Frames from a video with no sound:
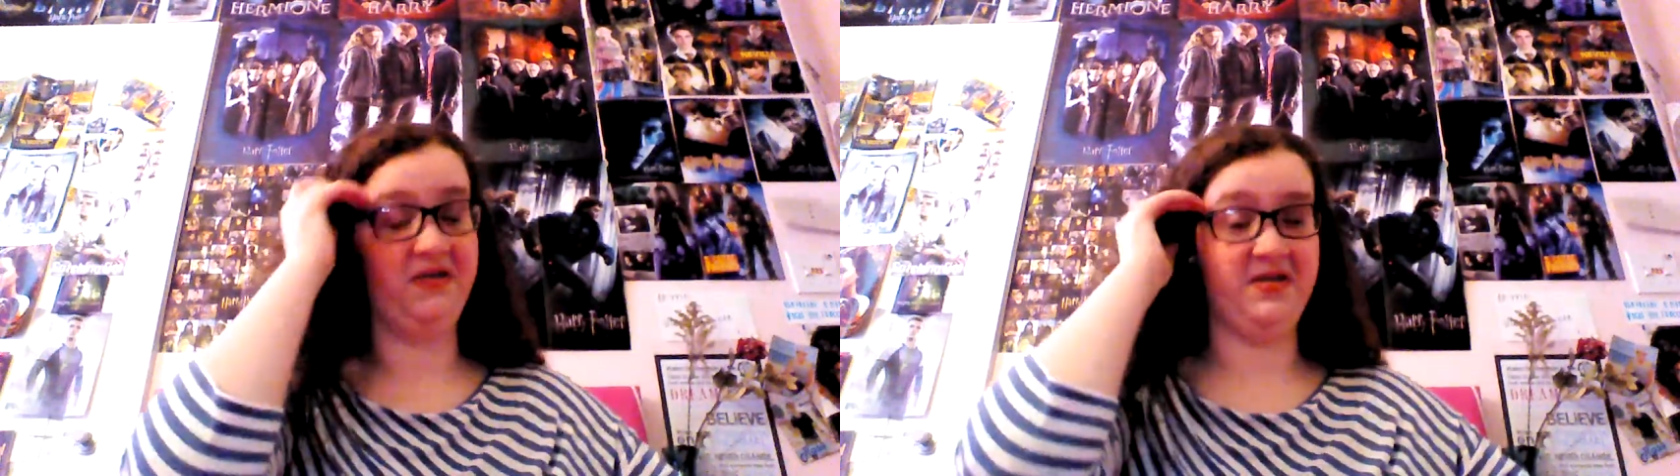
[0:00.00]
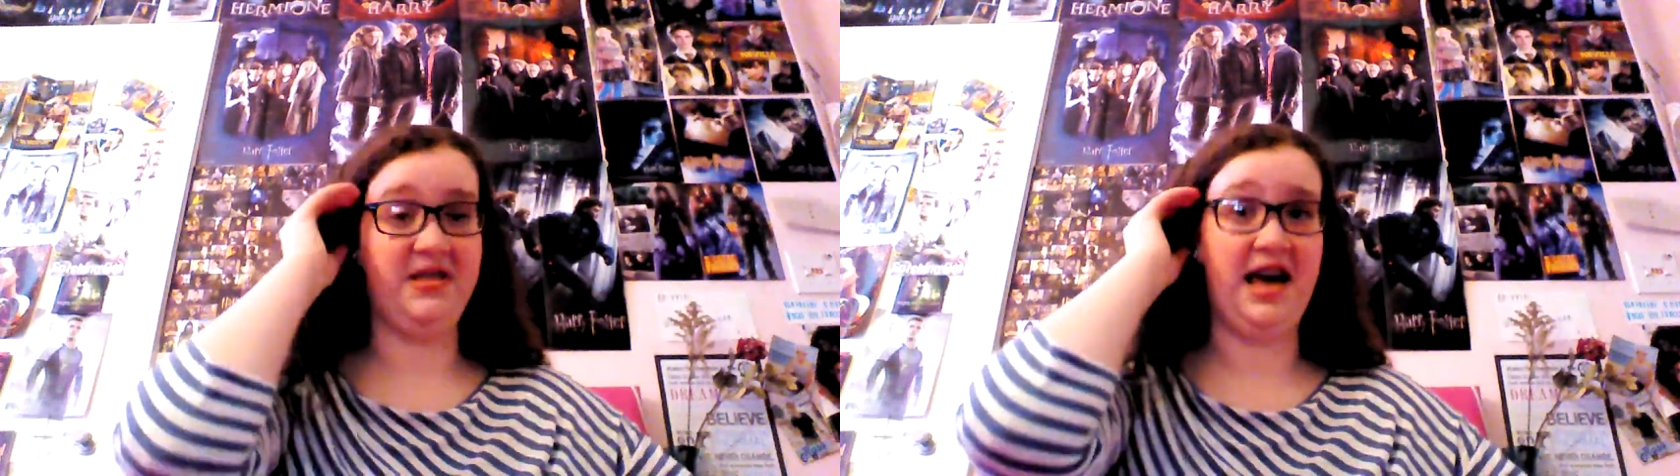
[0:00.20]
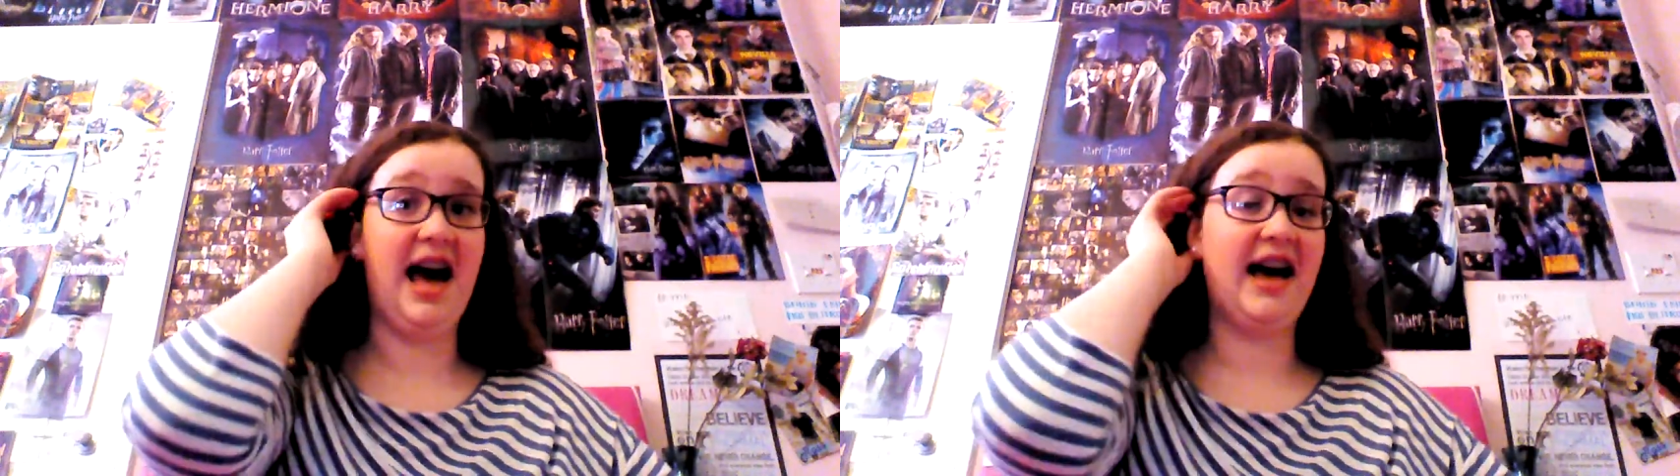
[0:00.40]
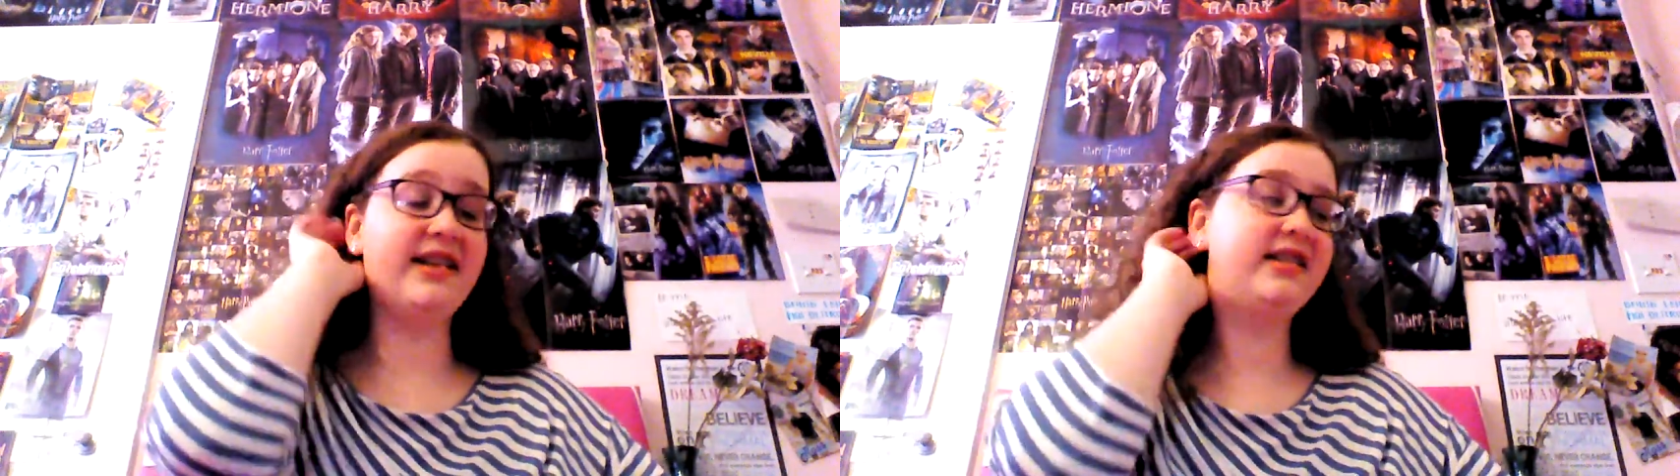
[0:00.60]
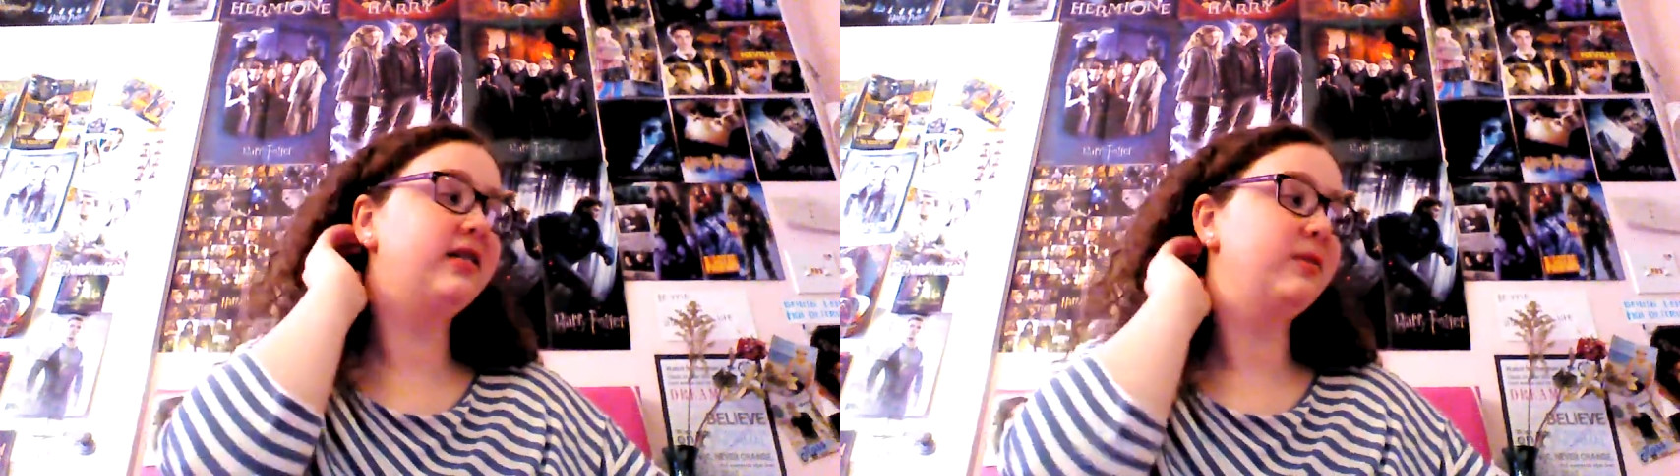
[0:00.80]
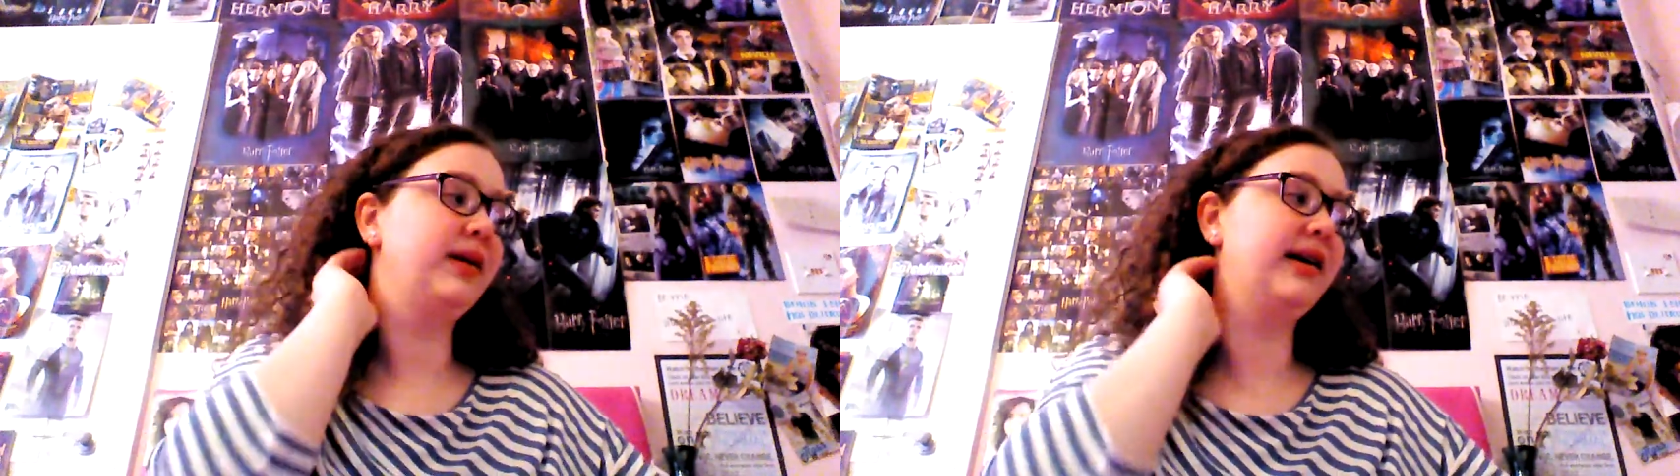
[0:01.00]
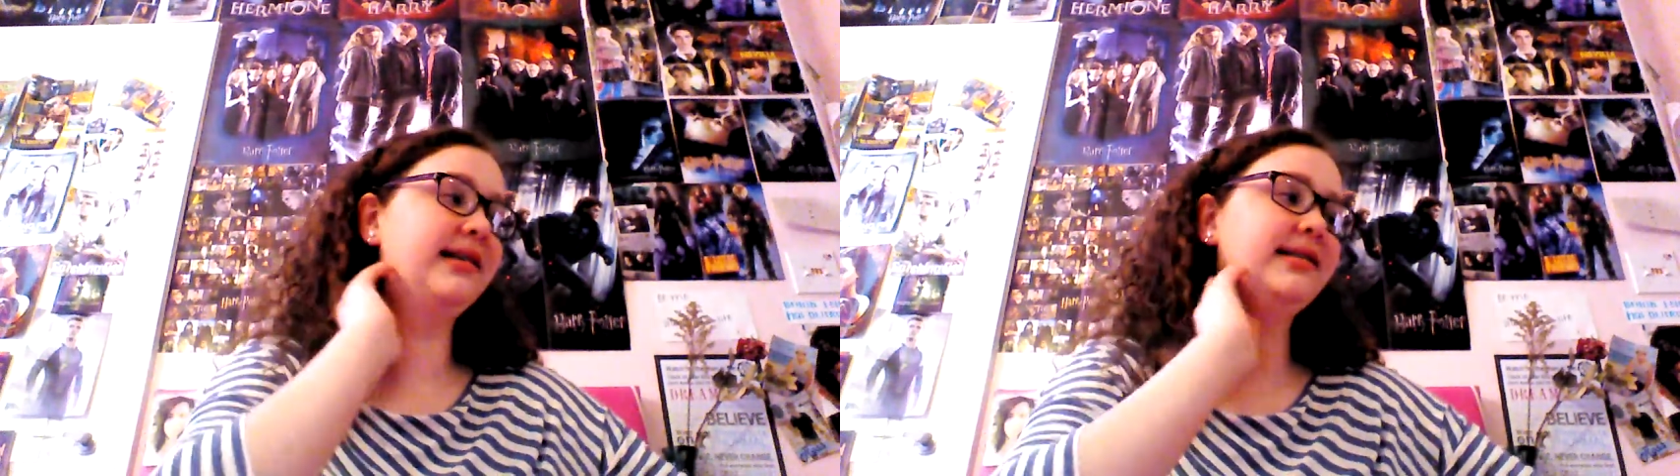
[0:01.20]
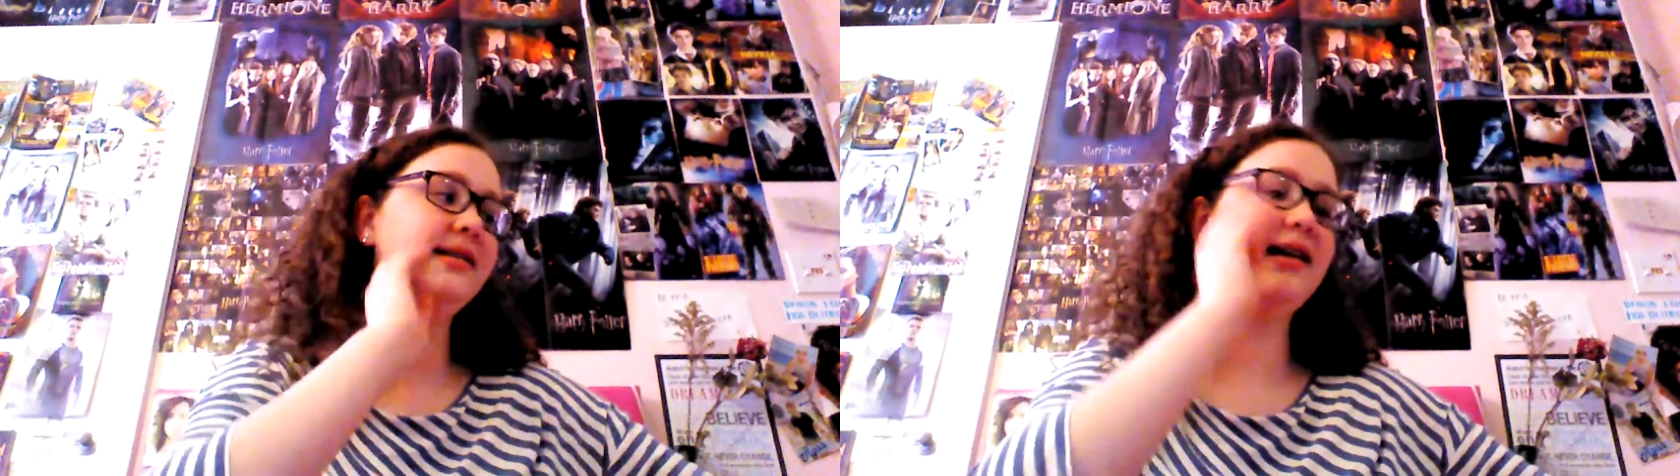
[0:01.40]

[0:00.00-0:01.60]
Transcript: for that, because